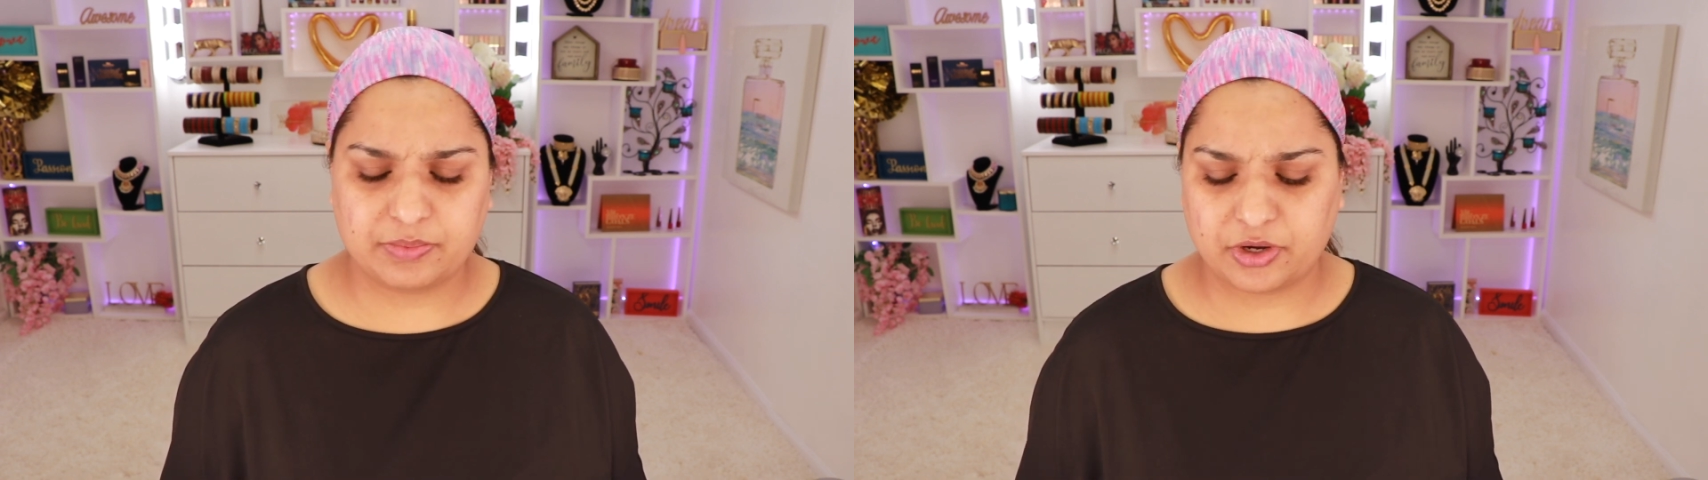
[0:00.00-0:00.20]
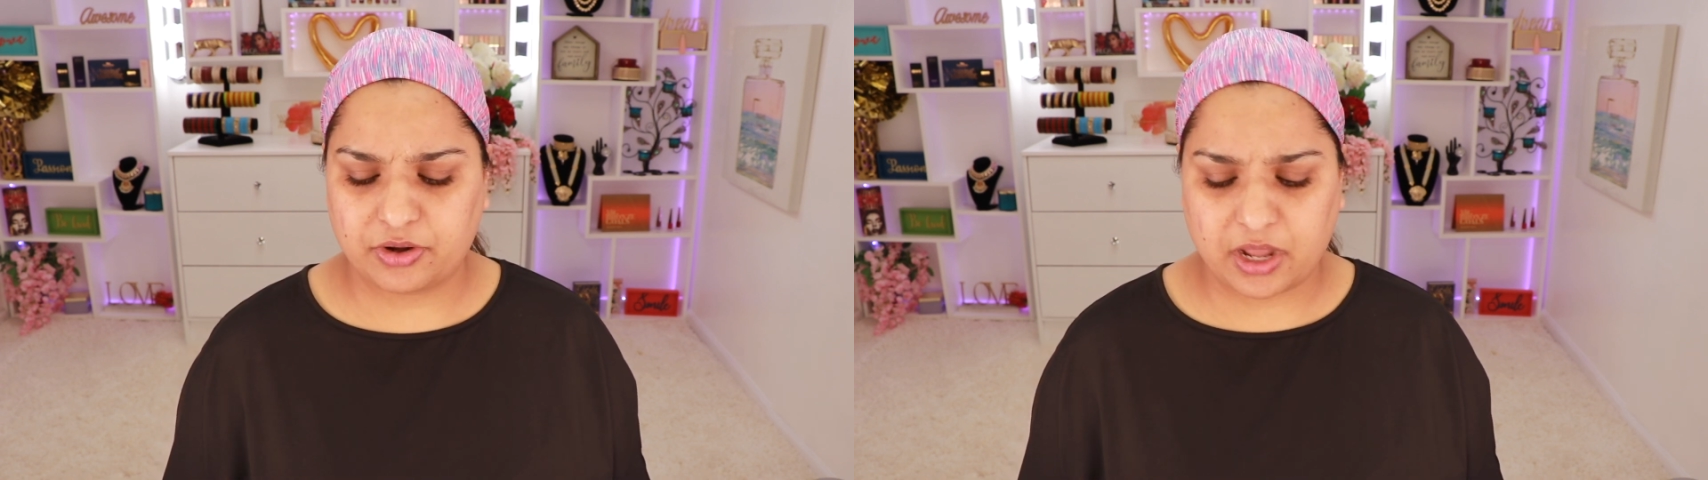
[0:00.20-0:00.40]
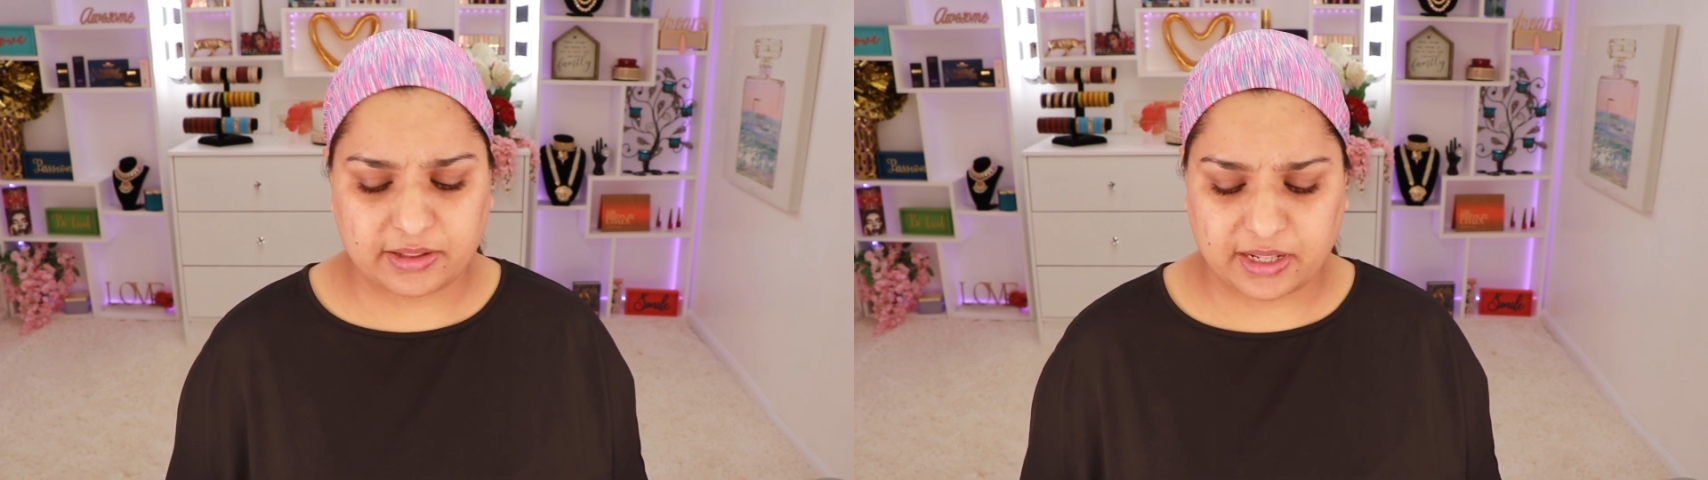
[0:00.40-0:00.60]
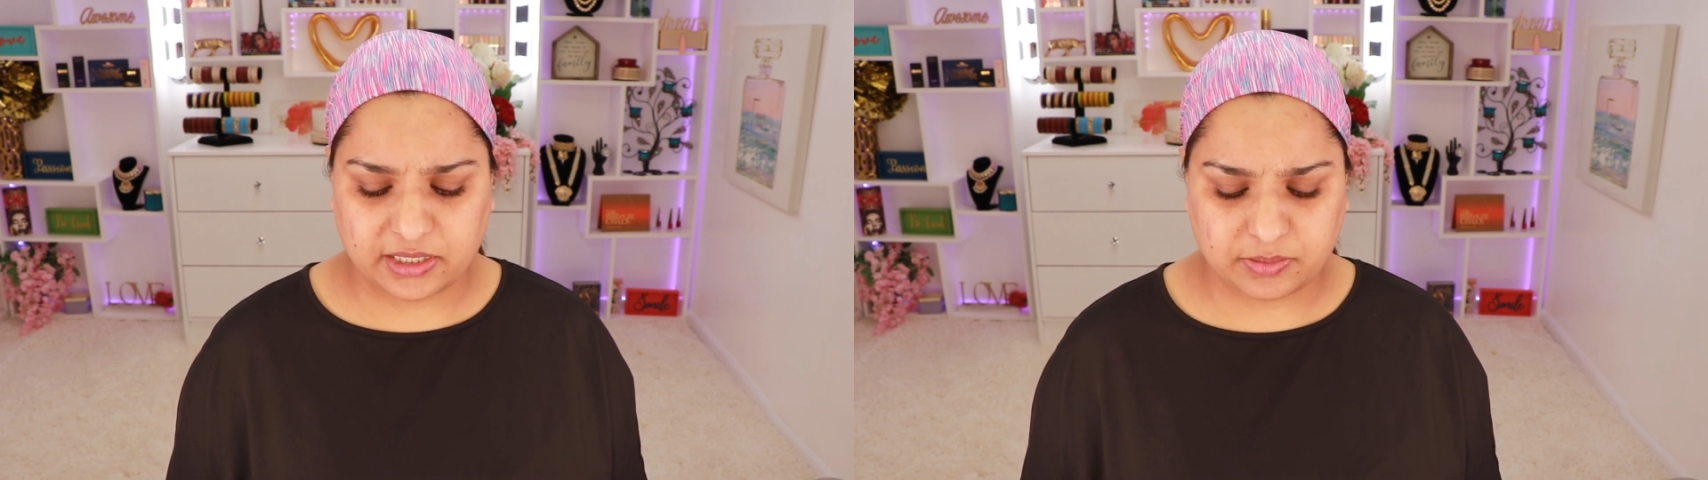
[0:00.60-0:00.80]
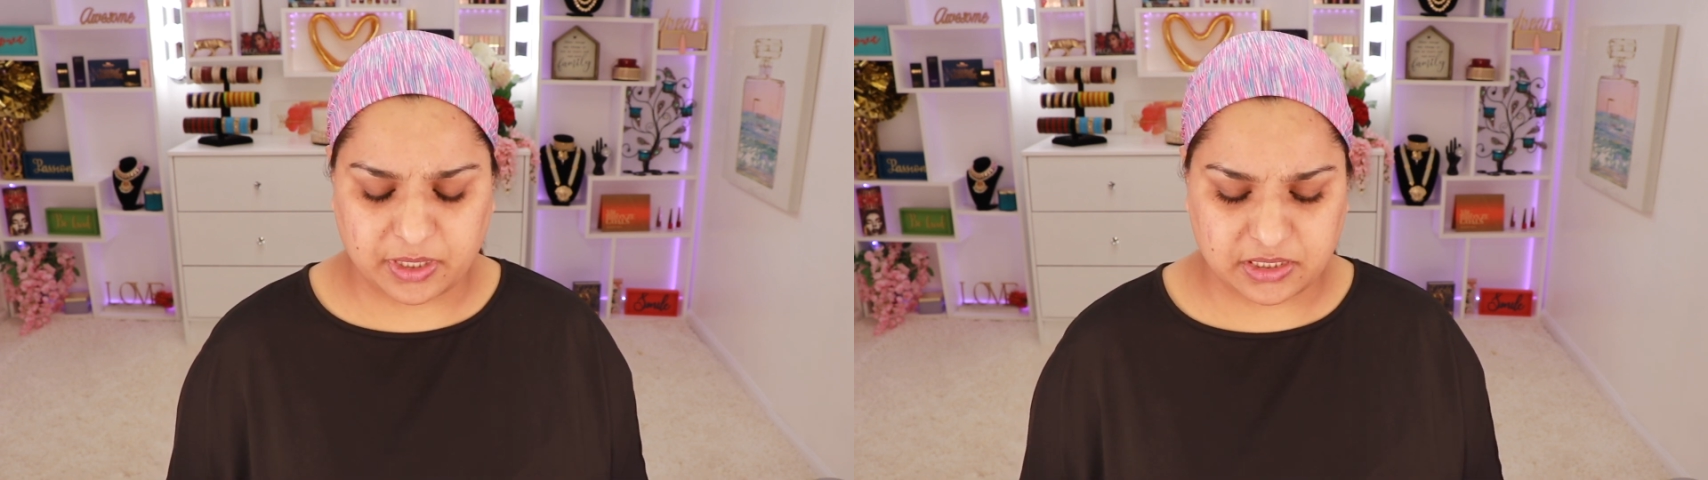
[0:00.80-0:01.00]
They're not that
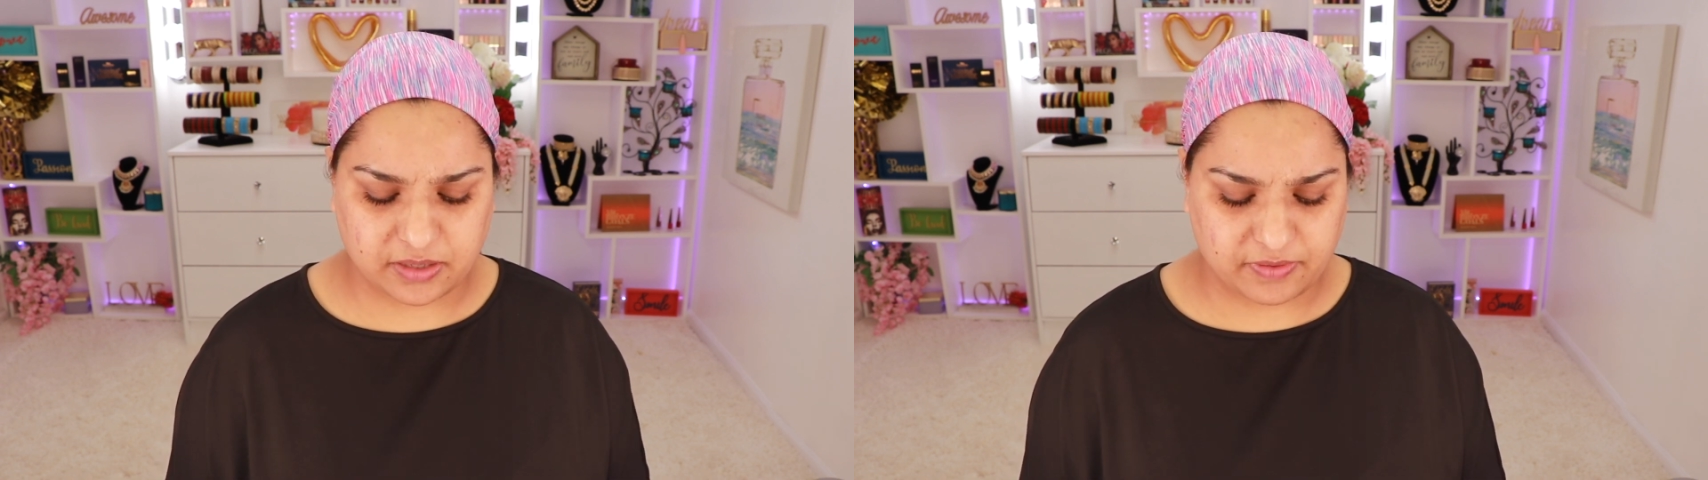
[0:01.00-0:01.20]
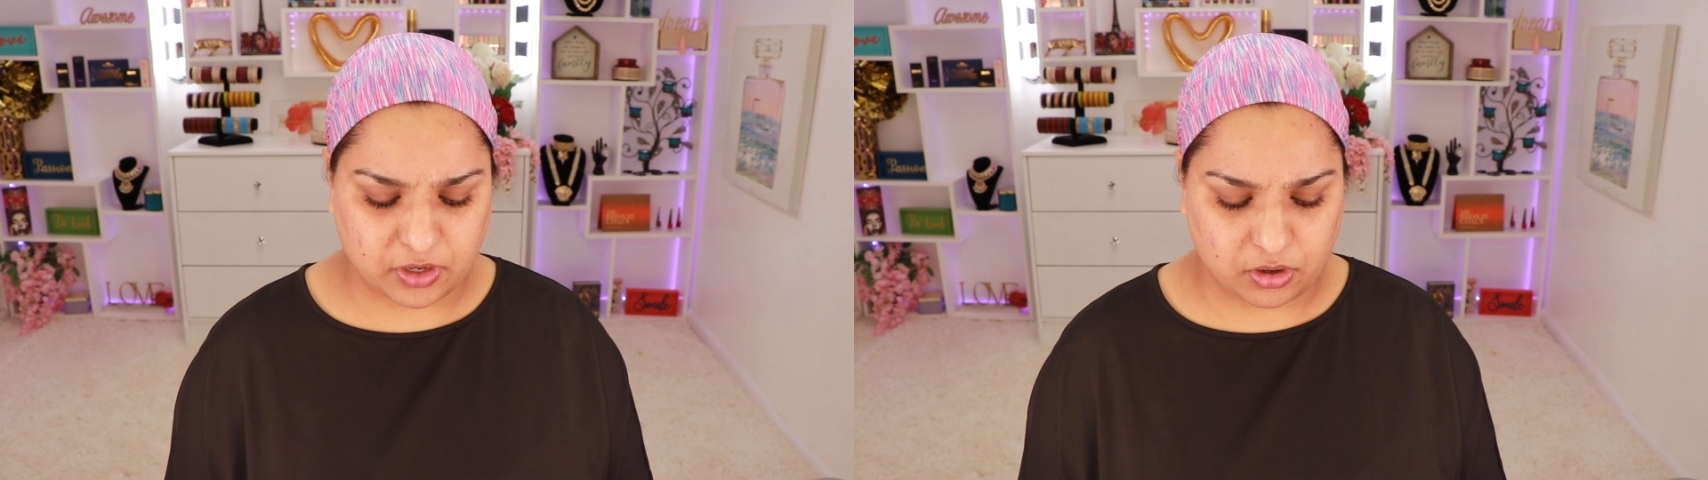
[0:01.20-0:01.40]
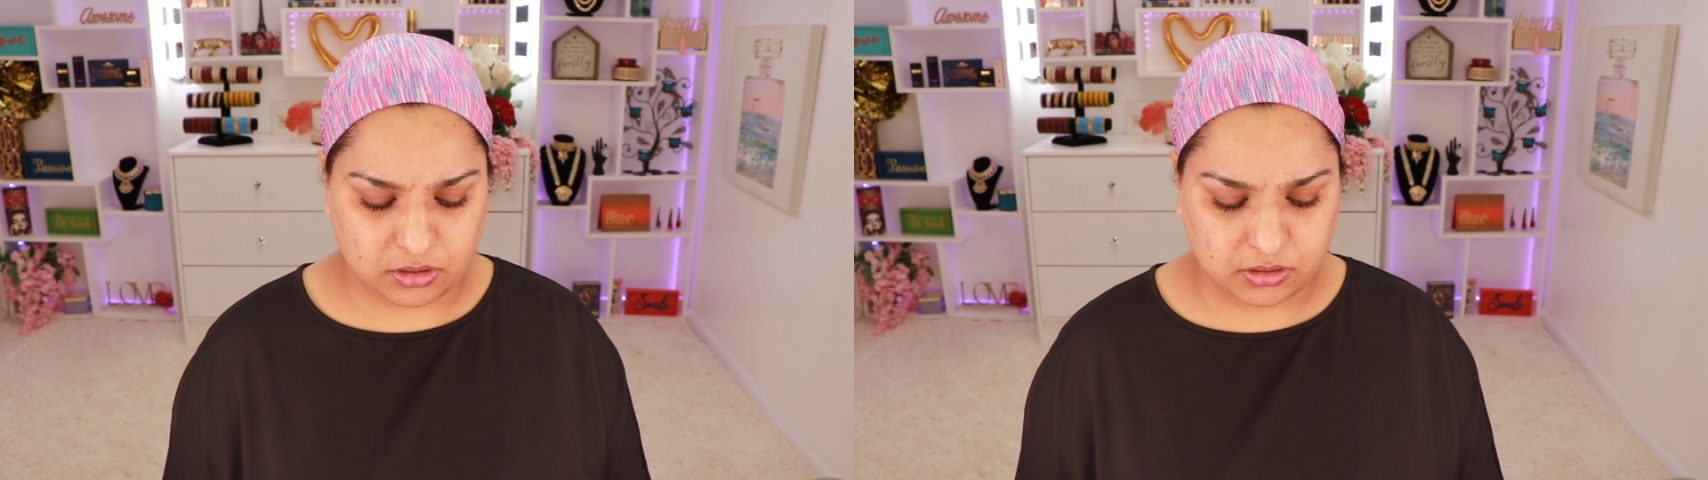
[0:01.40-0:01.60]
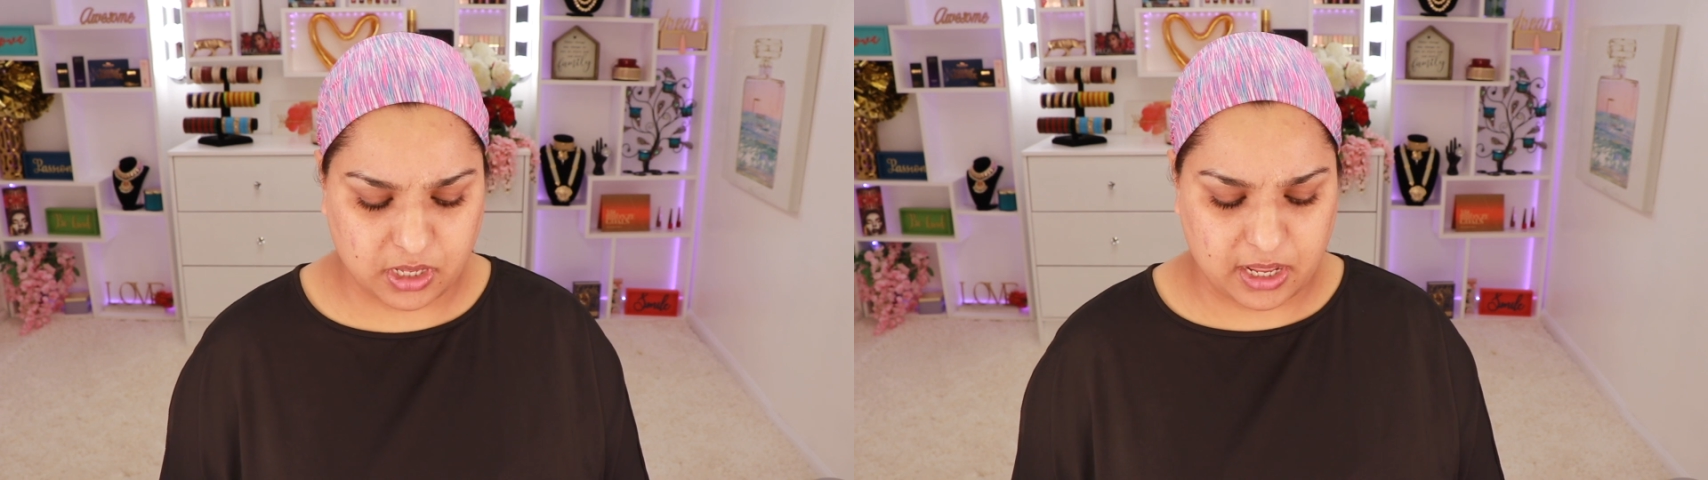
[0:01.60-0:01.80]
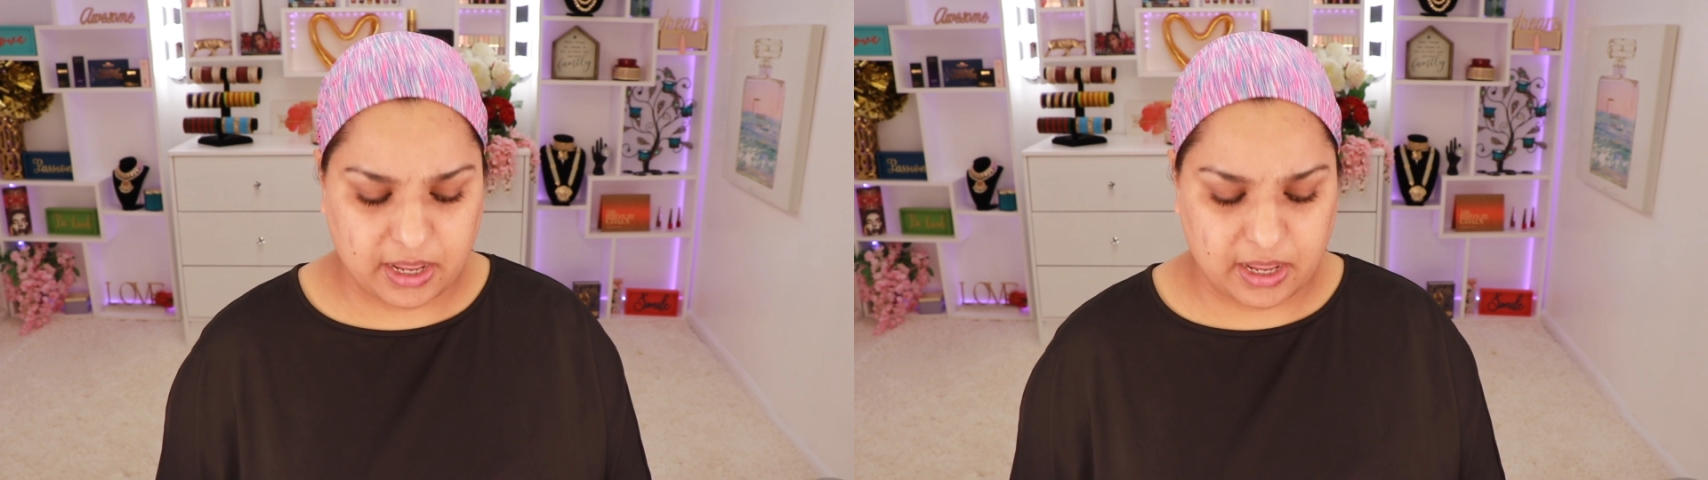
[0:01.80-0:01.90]
expensive at all.